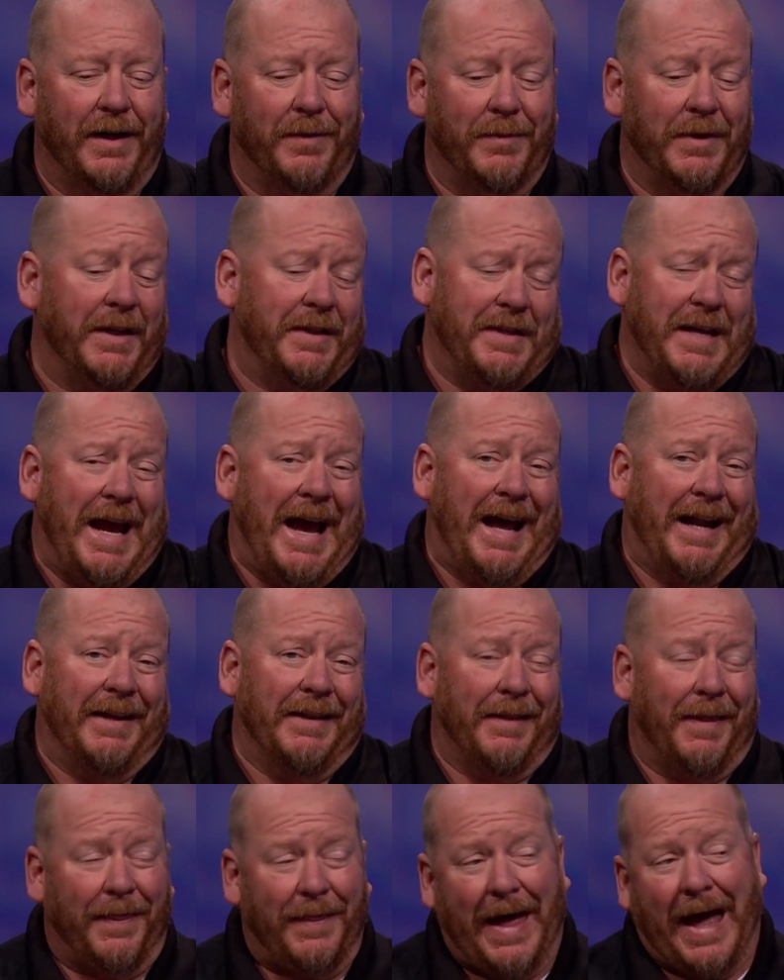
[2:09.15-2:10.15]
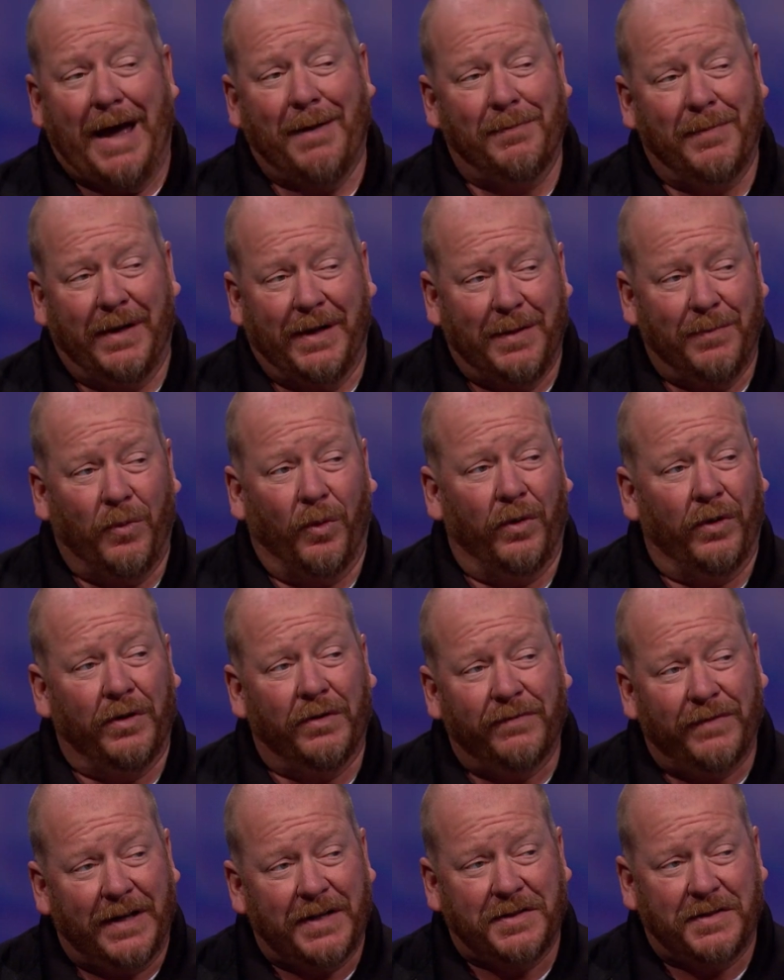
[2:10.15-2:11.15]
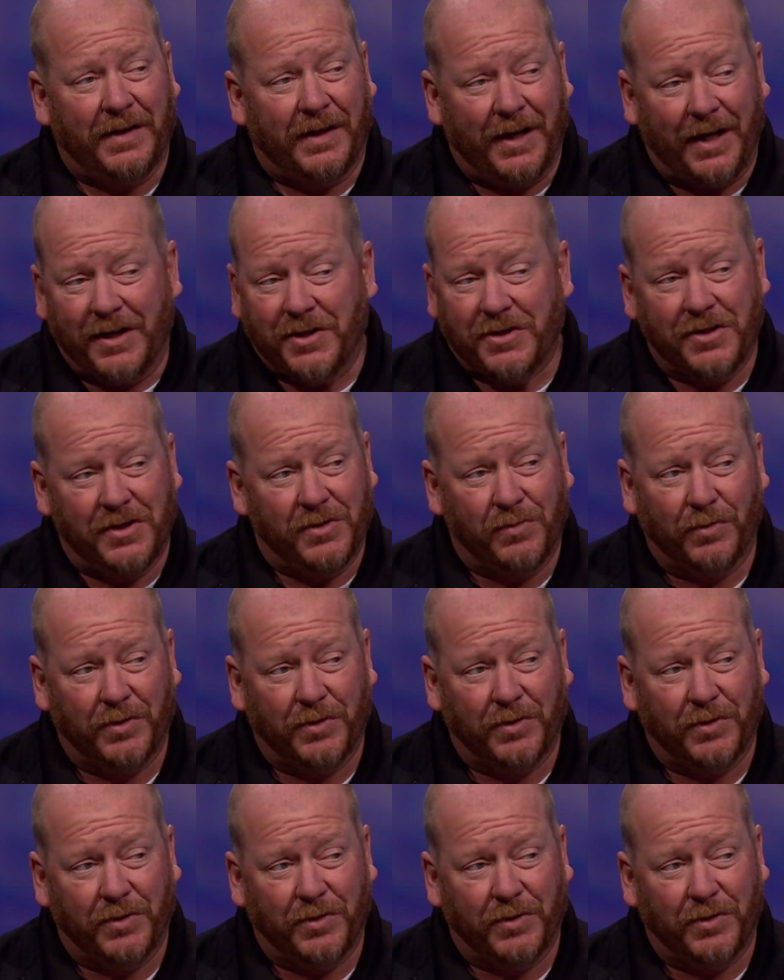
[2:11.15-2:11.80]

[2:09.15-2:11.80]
It's adding that many more investigations,